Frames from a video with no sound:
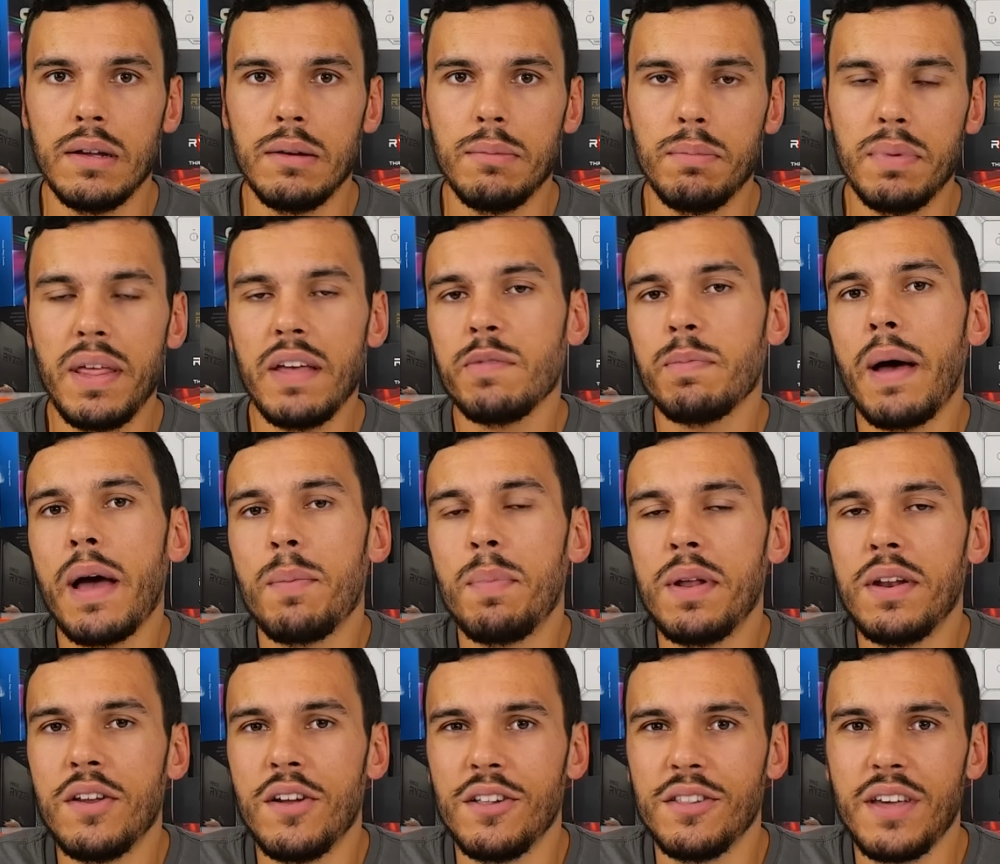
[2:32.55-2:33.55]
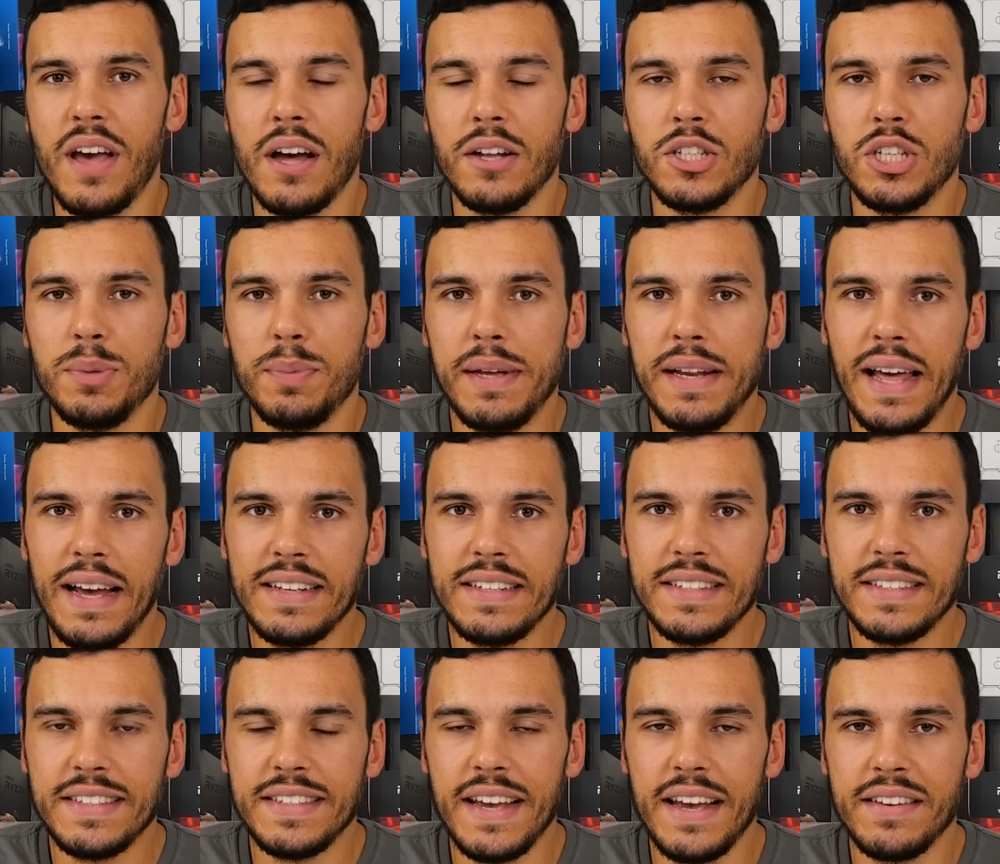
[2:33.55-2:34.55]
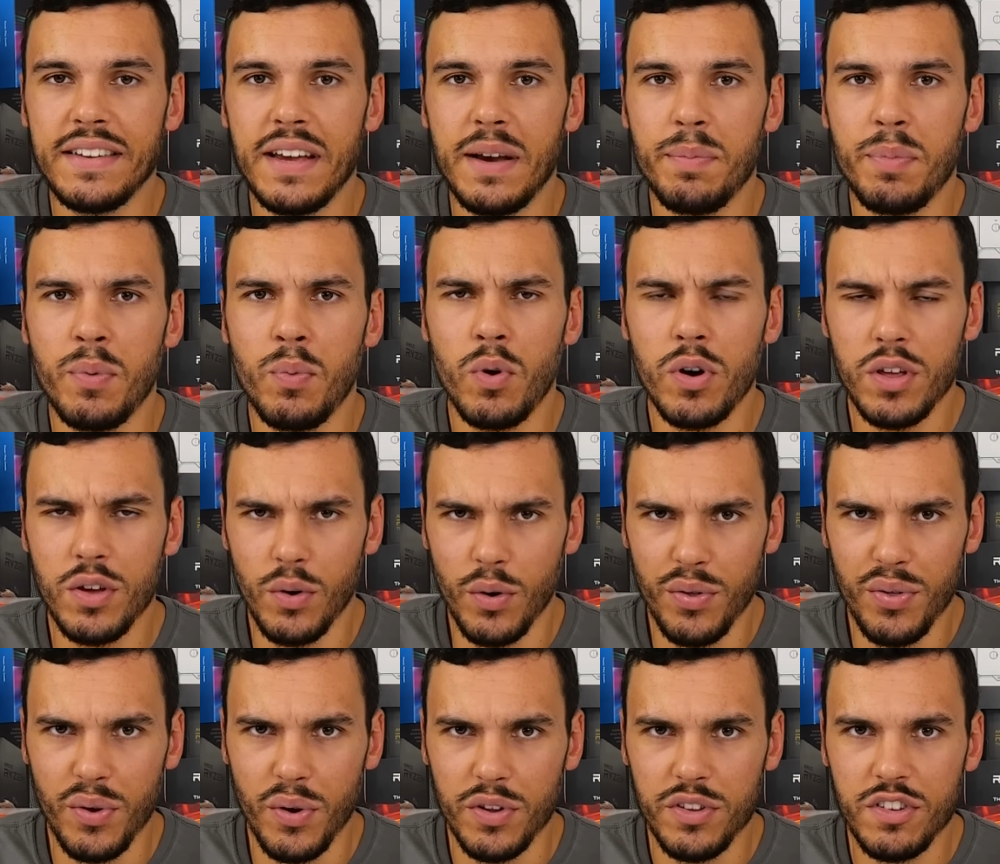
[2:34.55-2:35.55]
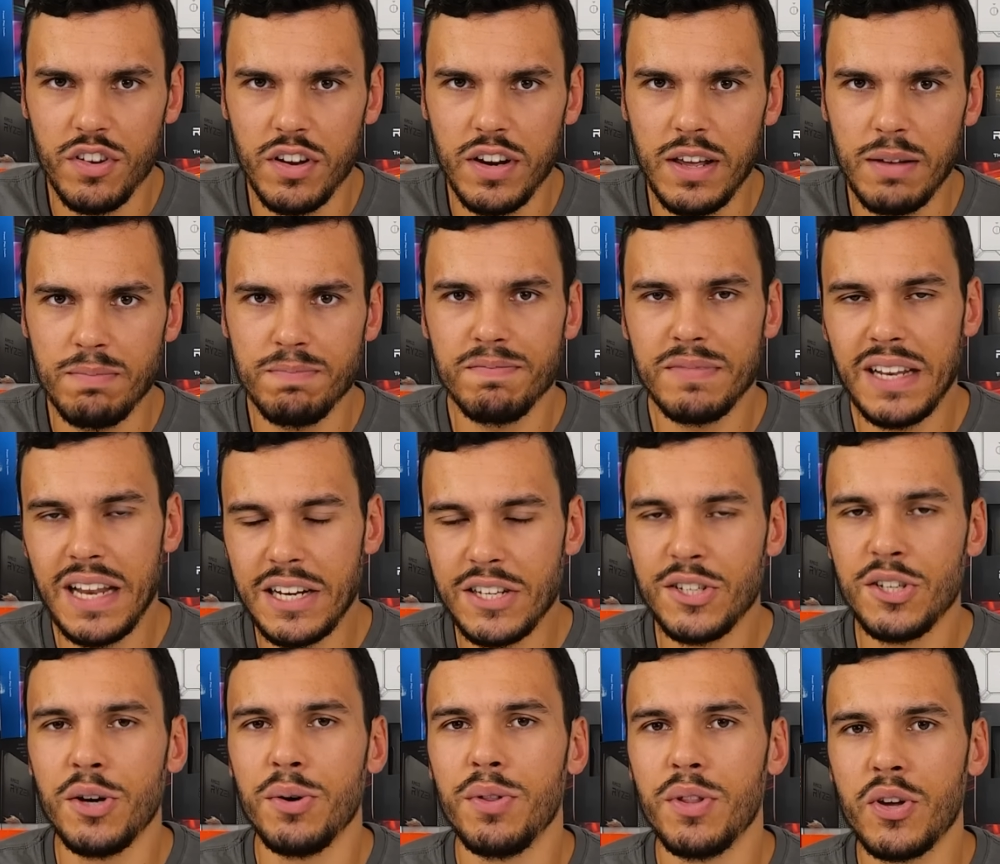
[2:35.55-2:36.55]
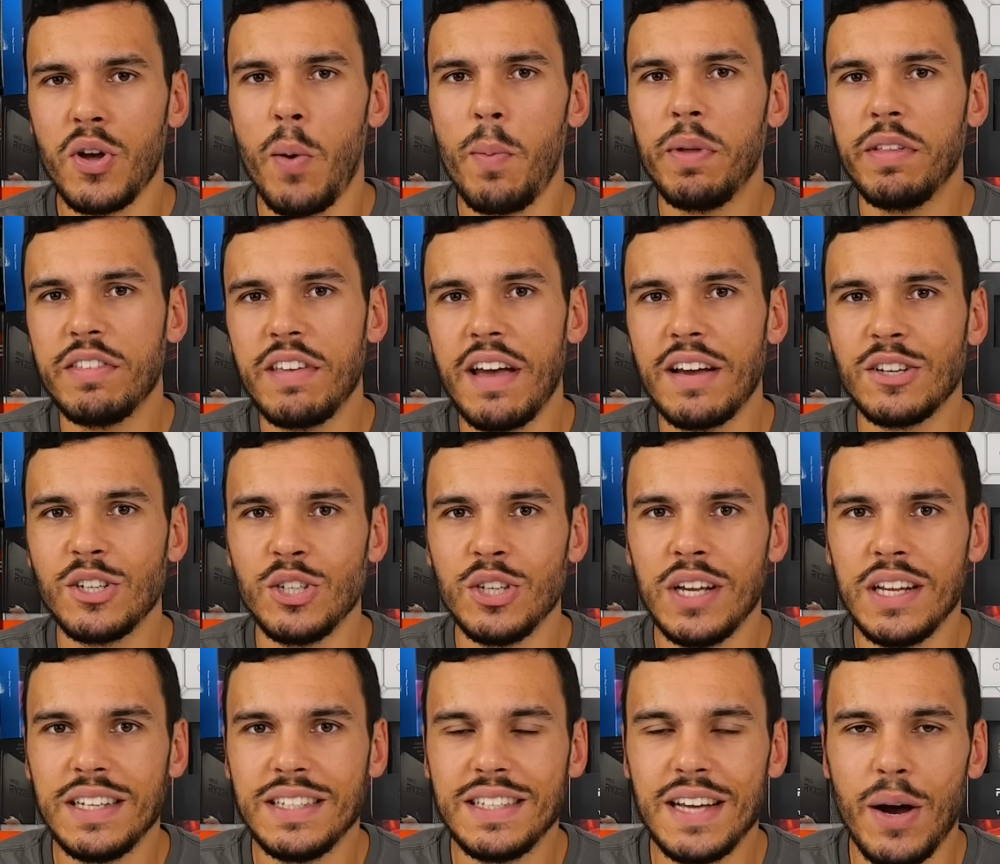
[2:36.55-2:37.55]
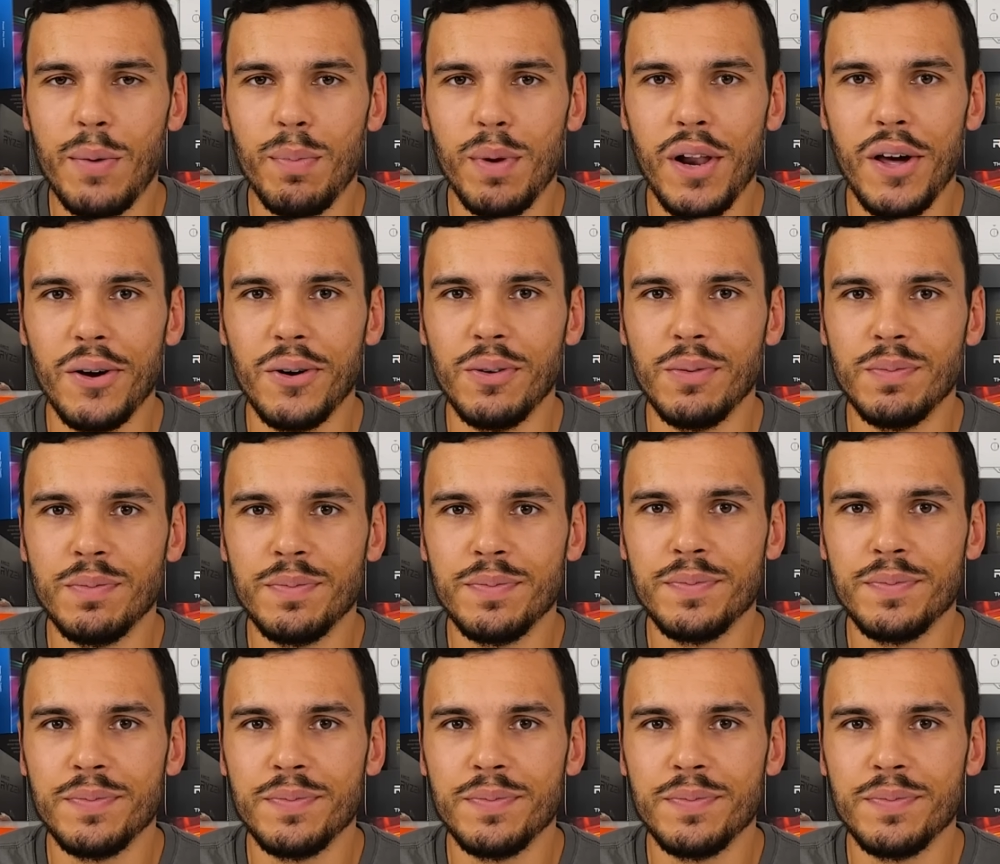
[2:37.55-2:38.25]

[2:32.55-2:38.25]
But that's my opinion on the RGB lighting setup. What are your thoughts on it? Let us know in the comment section down below.